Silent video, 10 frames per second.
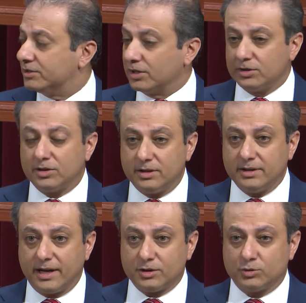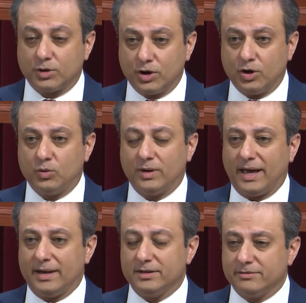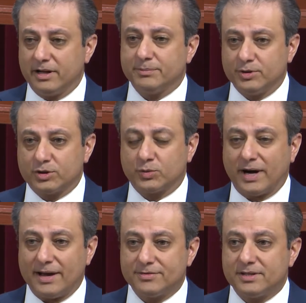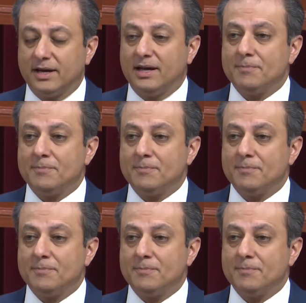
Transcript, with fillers: to learn and grow and develop your craft,